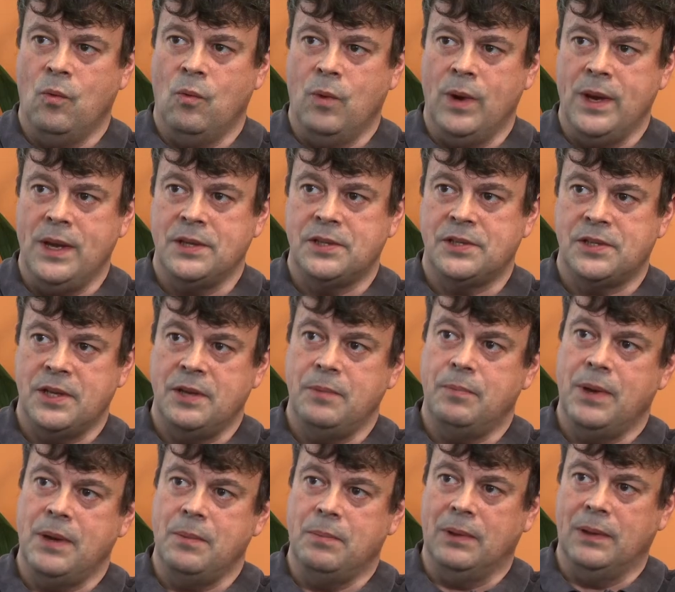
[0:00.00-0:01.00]
We see
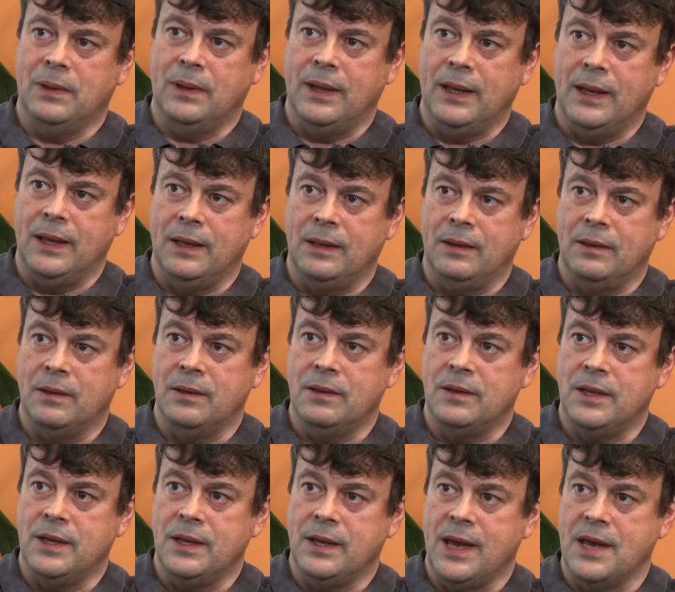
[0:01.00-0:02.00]
people in
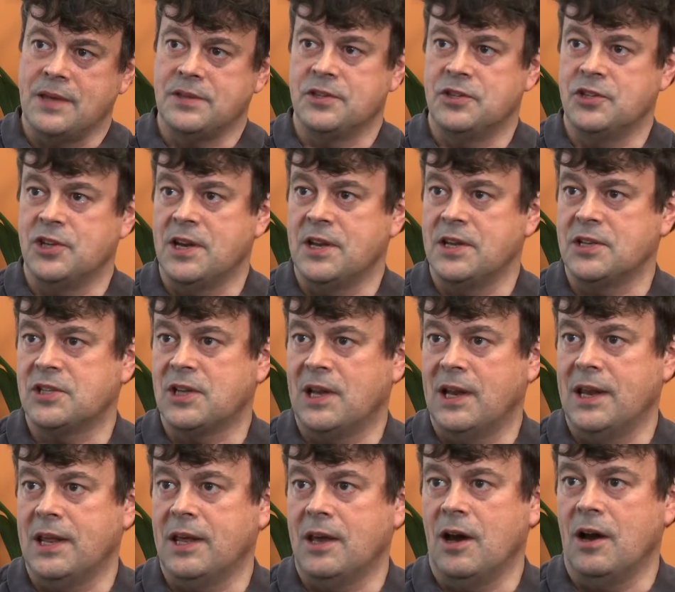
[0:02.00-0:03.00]
the cancer genetics
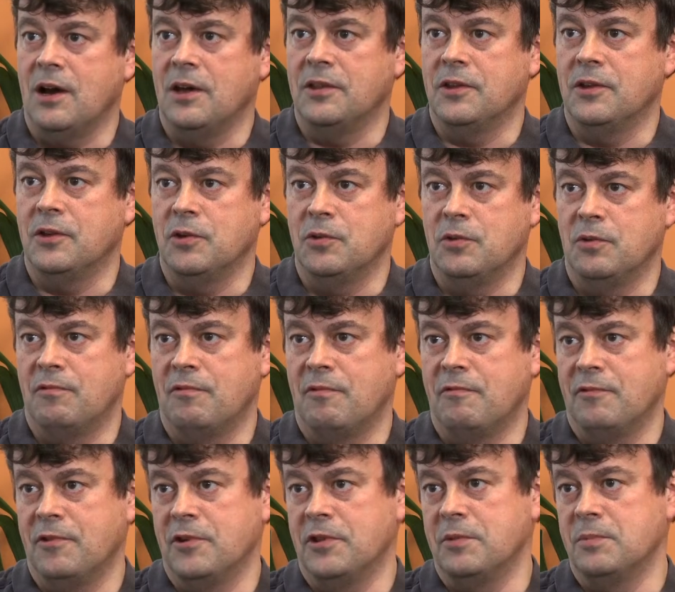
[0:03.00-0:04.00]
clinic either who have
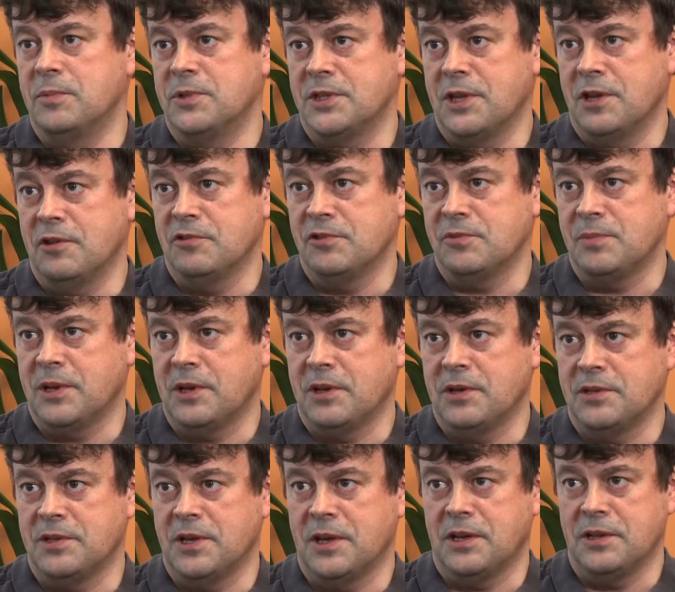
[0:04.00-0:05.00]
referred themselves
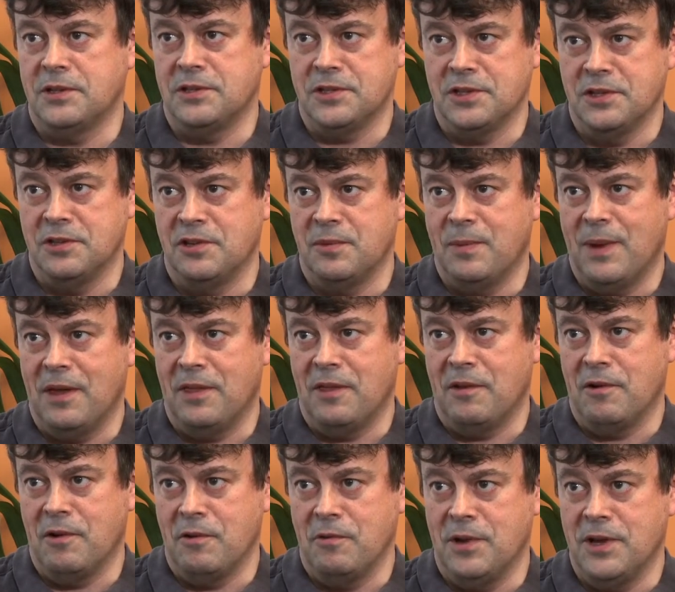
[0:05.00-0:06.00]
because they're concerned about
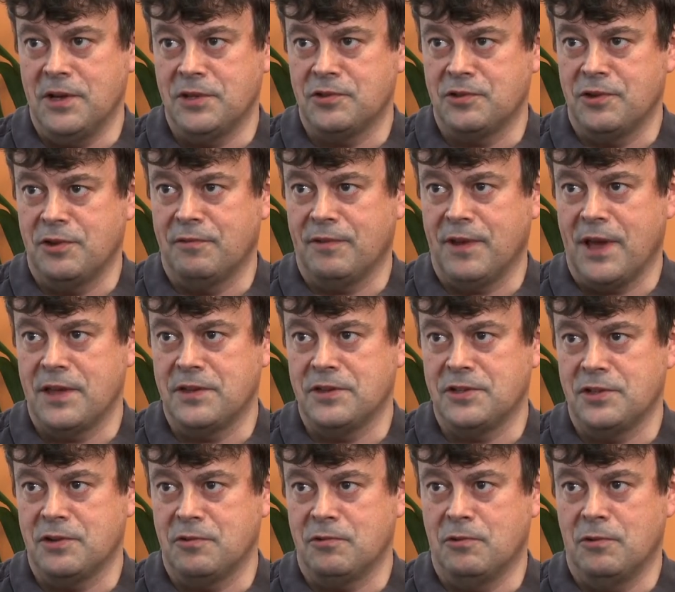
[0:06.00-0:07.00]
their own history of
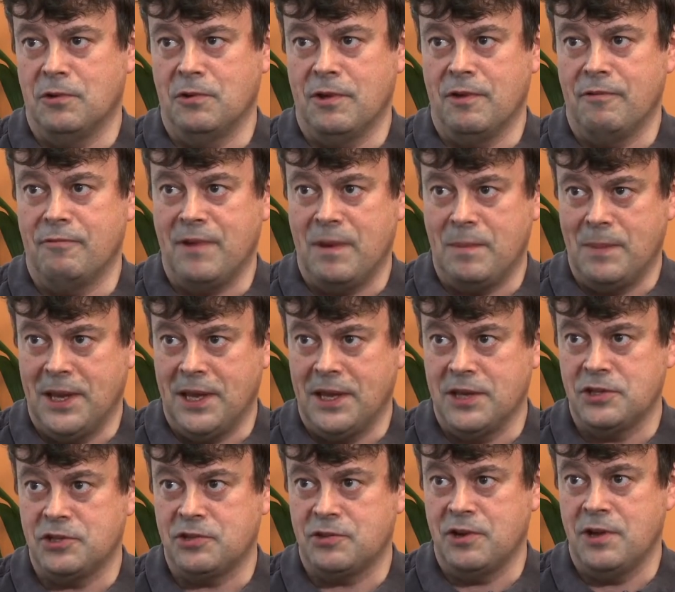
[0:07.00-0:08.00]
cancer or their family
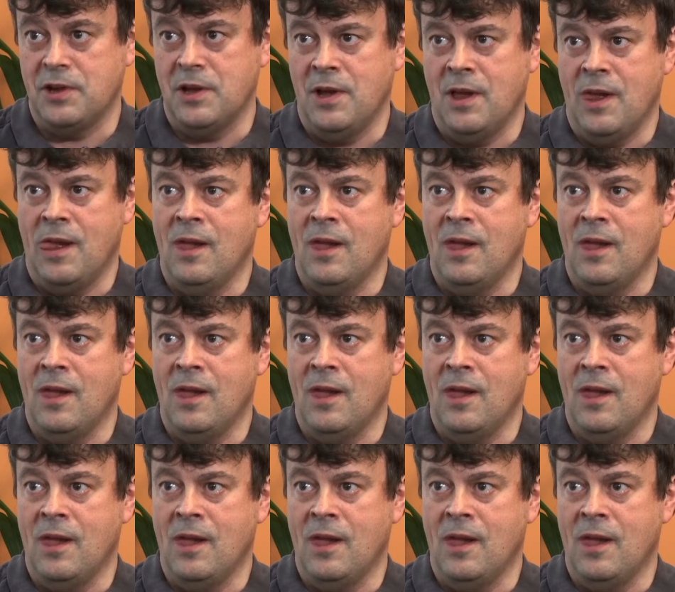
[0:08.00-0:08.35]
history,